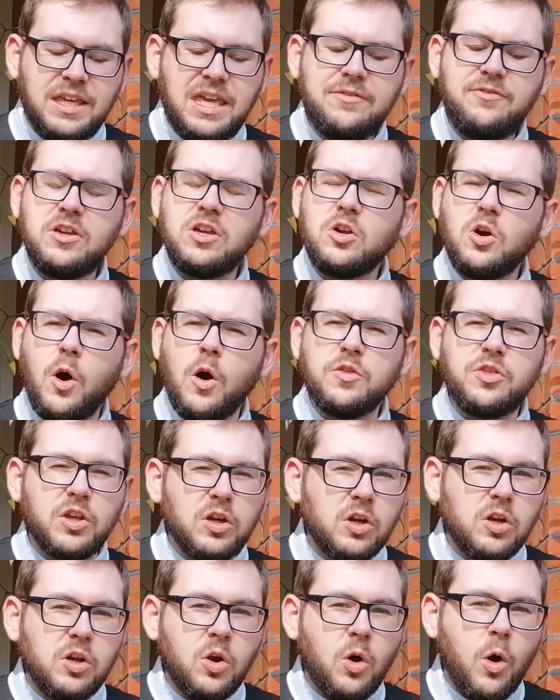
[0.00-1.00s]
giving God
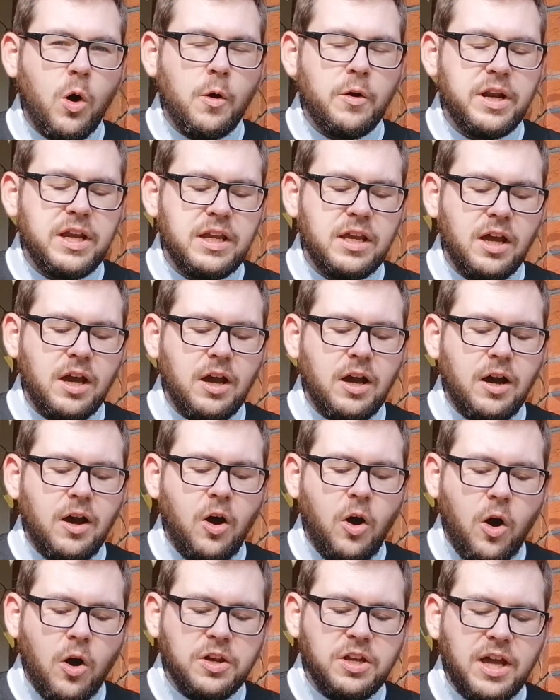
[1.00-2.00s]
the glory,
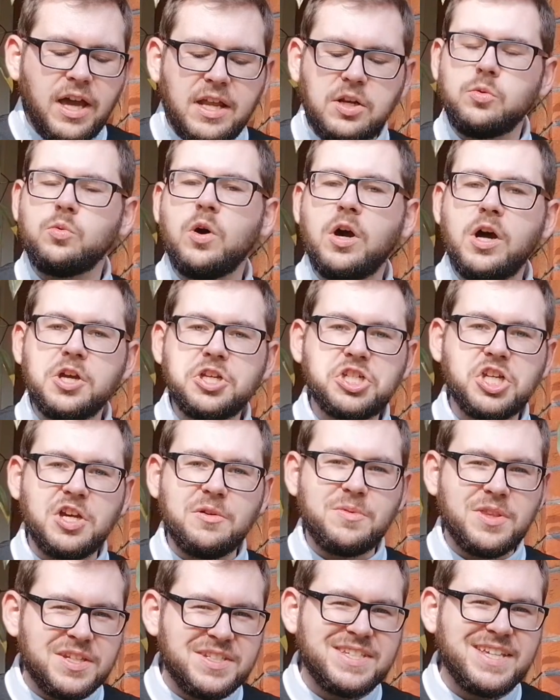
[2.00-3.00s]
honour, and
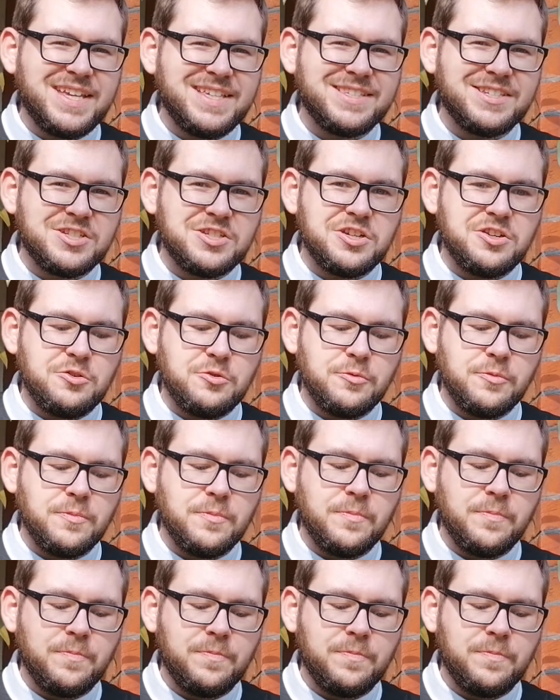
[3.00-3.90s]
worship that's due.